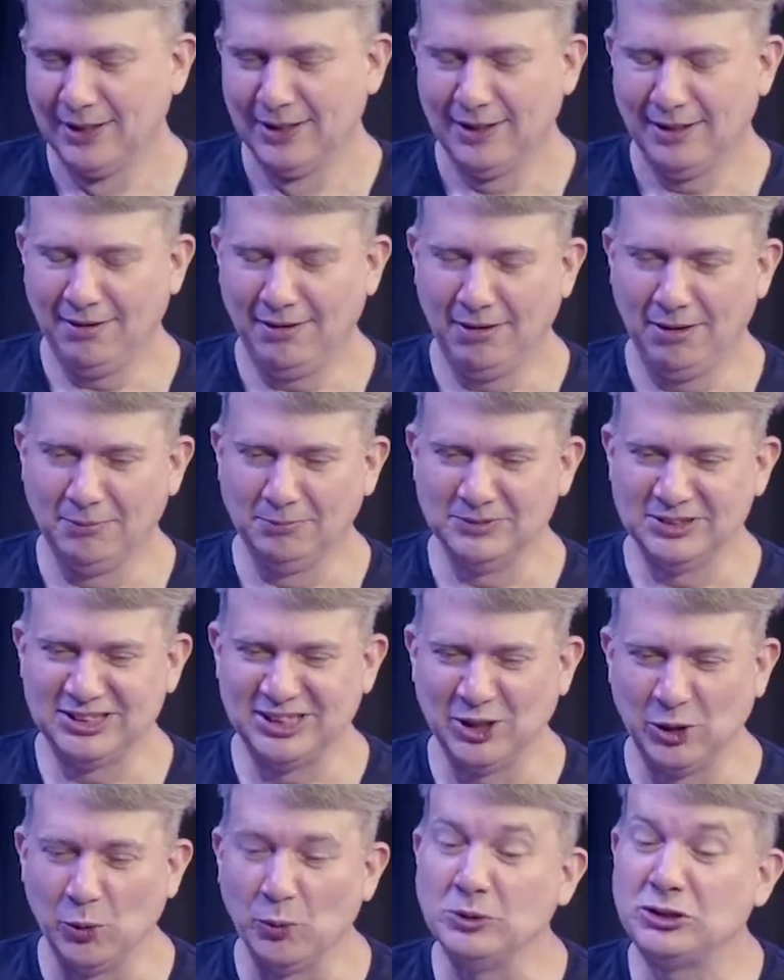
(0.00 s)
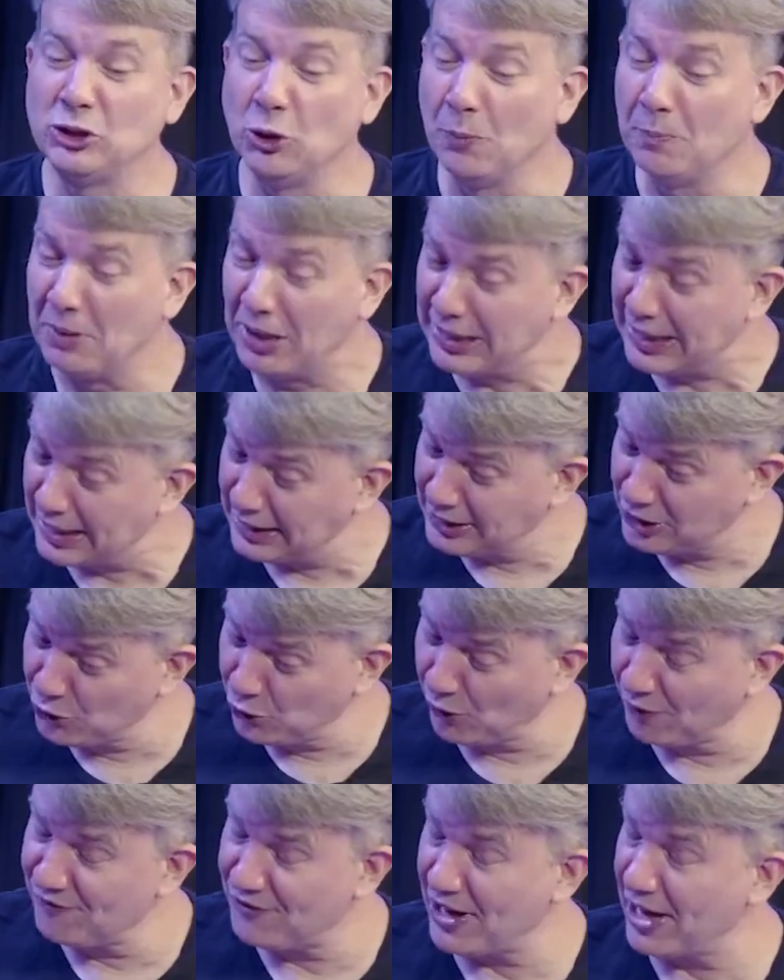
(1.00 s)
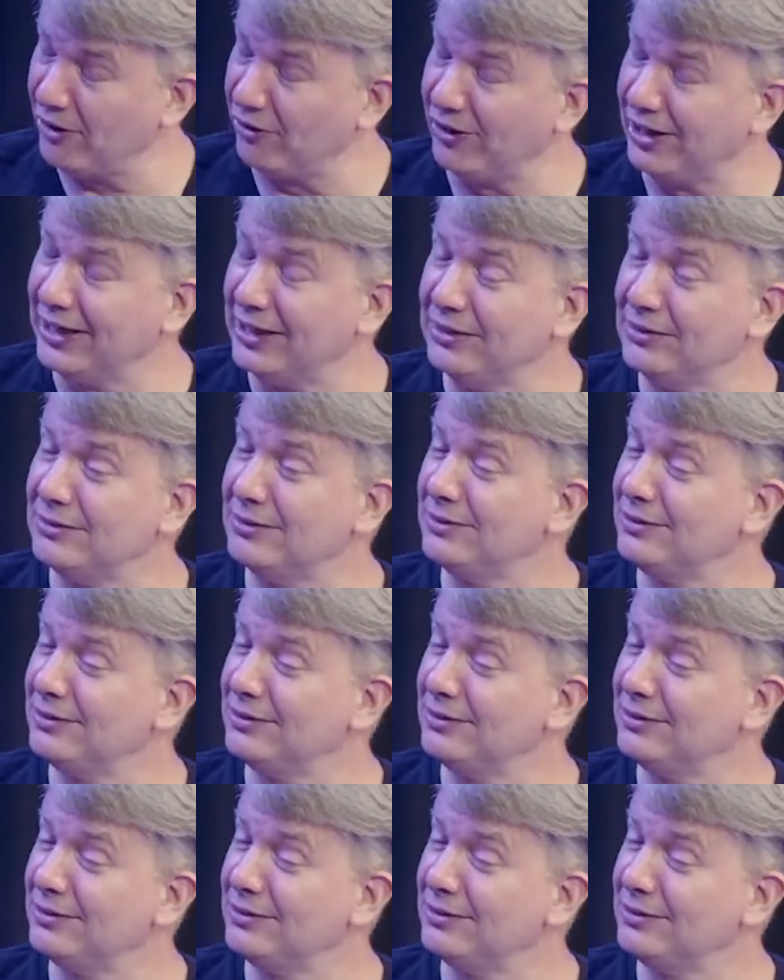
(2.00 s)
But you're a veteran.